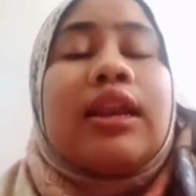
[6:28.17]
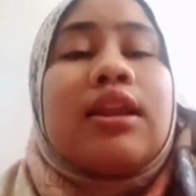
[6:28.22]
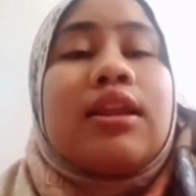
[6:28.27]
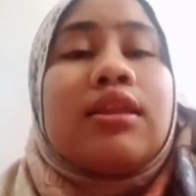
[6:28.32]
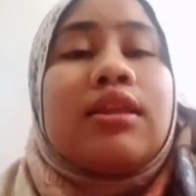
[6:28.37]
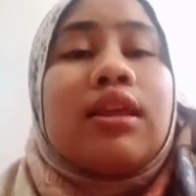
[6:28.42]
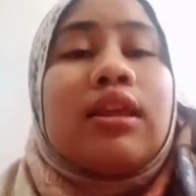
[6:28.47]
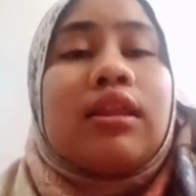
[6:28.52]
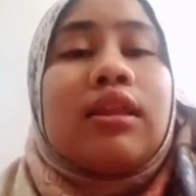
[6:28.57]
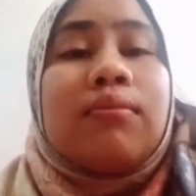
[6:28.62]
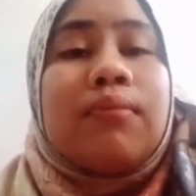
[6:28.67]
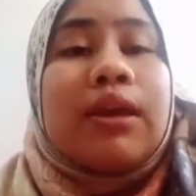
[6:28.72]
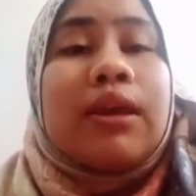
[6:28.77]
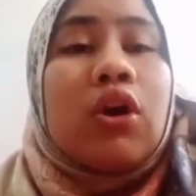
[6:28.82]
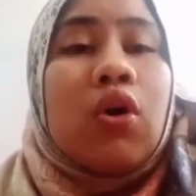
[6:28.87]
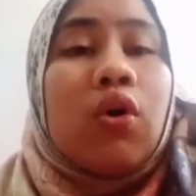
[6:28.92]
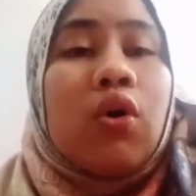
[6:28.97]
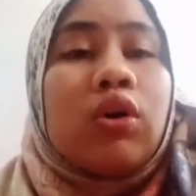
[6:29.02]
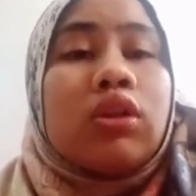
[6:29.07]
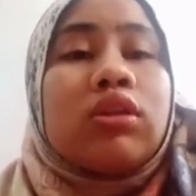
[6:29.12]
This is
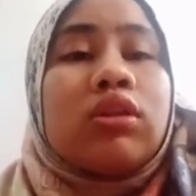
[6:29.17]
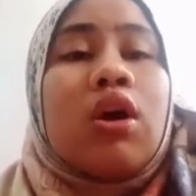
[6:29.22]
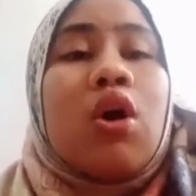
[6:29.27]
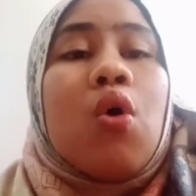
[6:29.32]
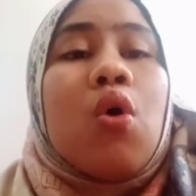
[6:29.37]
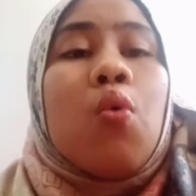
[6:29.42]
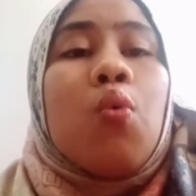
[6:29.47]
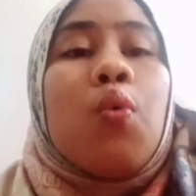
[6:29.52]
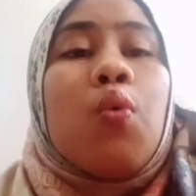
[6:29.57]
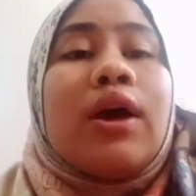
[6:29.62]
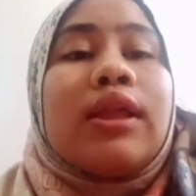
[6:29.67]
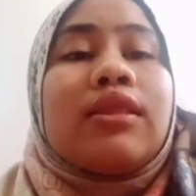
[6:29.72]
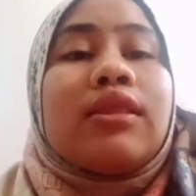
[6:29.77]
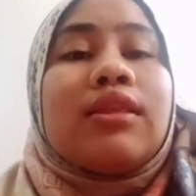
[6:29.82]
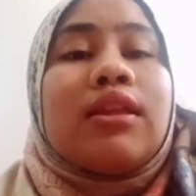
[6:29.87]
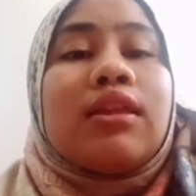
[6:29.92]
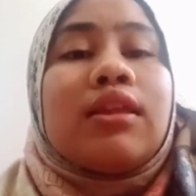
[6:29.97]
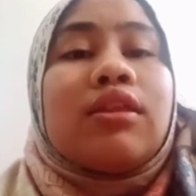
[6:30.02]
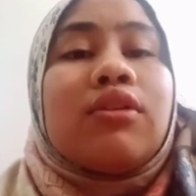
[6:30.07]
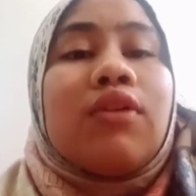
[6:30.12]
because once
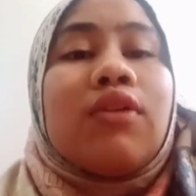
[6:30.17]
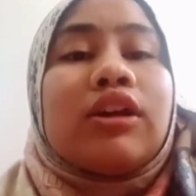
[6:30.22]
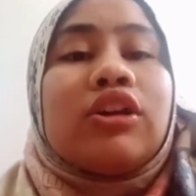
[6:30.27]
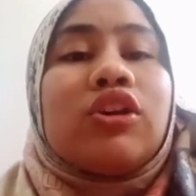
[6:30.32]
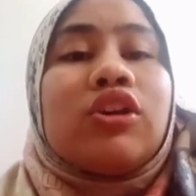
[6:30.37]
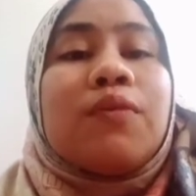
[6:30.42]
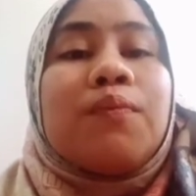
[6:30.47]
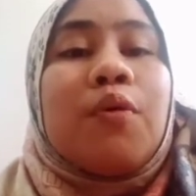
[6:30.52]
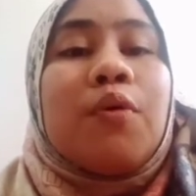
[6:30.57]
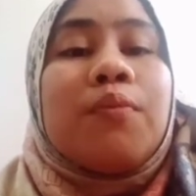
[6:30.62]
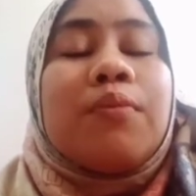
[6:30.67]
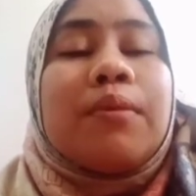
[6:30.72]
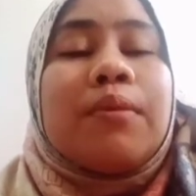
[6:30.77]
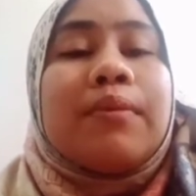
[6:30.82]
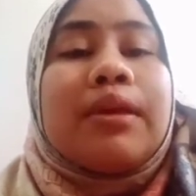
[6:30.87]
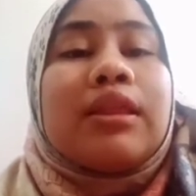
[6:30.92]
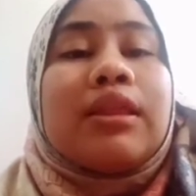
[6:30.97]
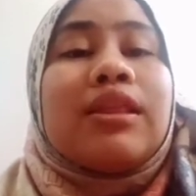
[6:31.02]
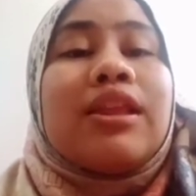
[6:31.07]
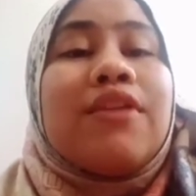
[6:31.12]
the structure
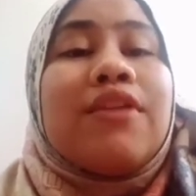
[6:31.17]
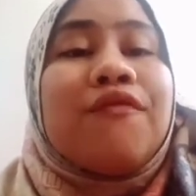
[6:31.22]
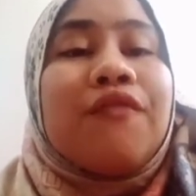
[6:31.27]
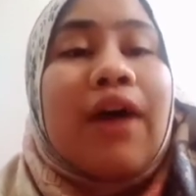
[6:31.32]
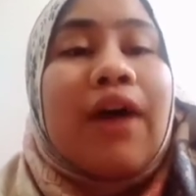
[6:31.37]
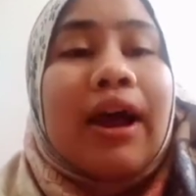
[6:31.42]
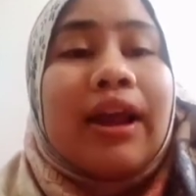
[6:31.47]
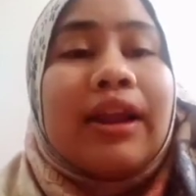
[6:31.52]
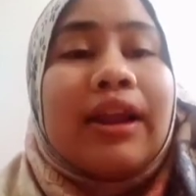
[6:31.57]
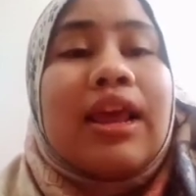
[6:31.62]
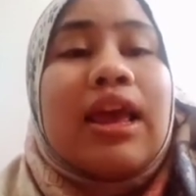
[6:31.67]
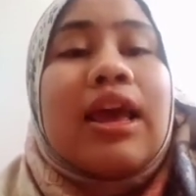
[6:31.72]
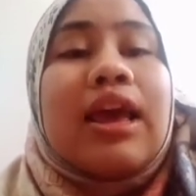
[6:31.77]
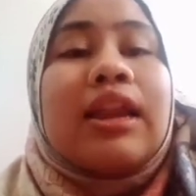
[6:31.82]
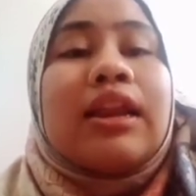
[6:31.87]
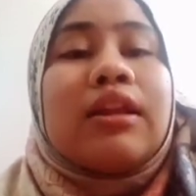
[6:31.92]
problem is defined,